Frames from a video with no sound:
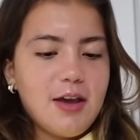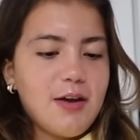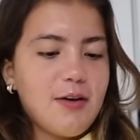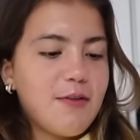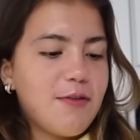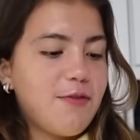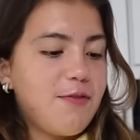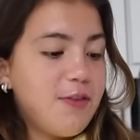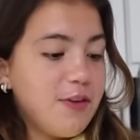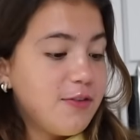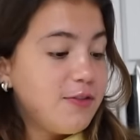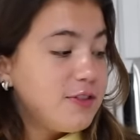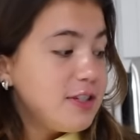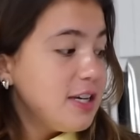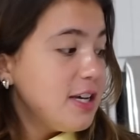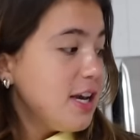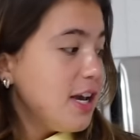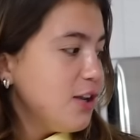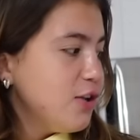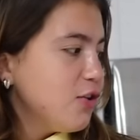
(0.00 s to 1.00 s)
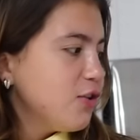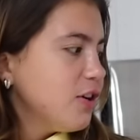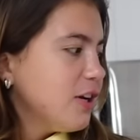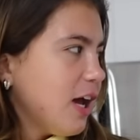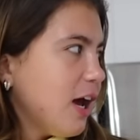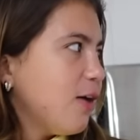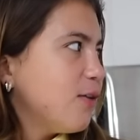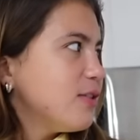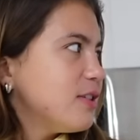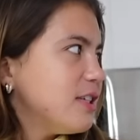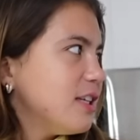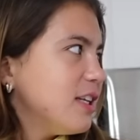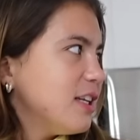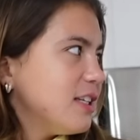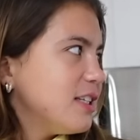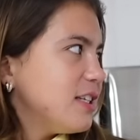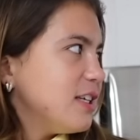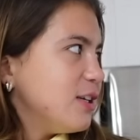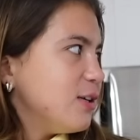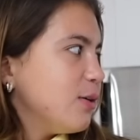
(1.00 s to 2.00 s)
50 and you're now sitting
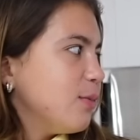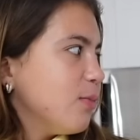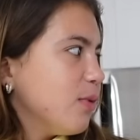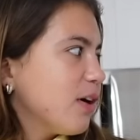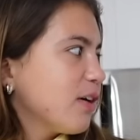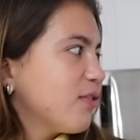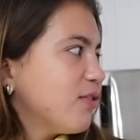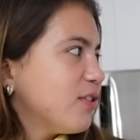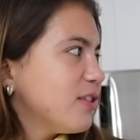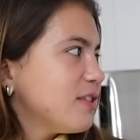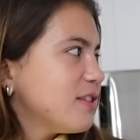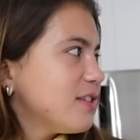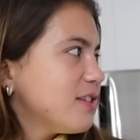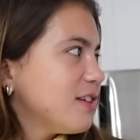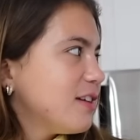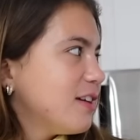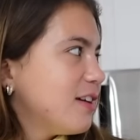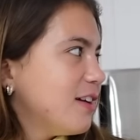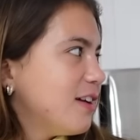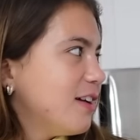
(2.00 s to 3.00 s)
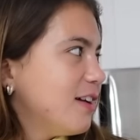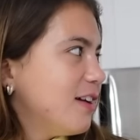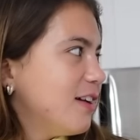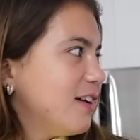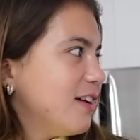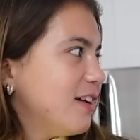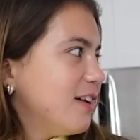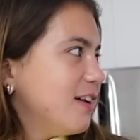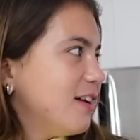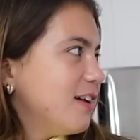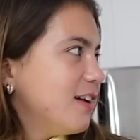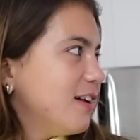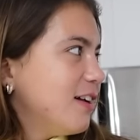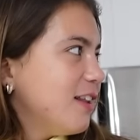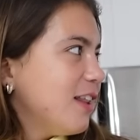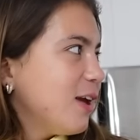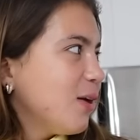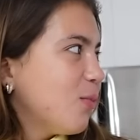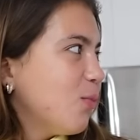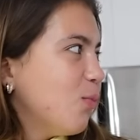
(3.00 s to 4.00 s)
to eat your breakfast.
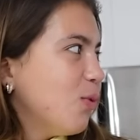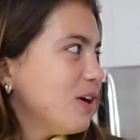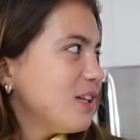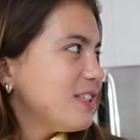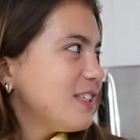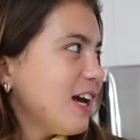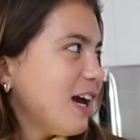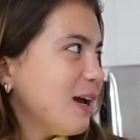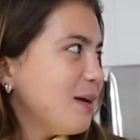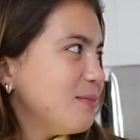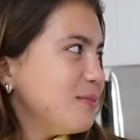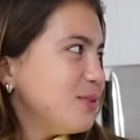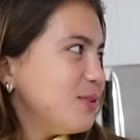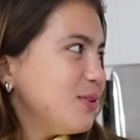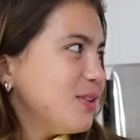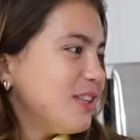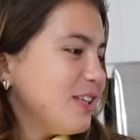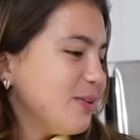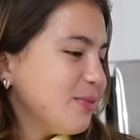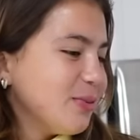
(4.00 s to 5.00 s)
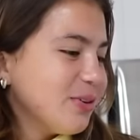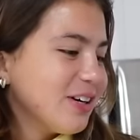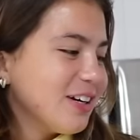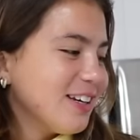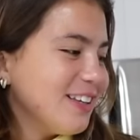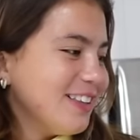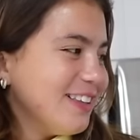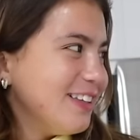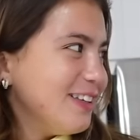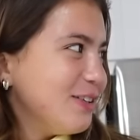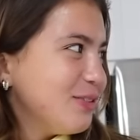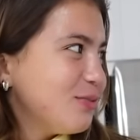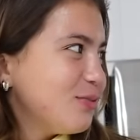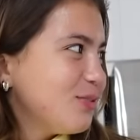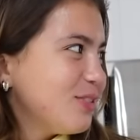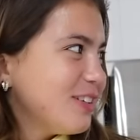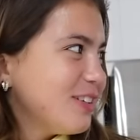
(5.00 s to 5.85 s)
Like, what time do you think we're gonna leave? How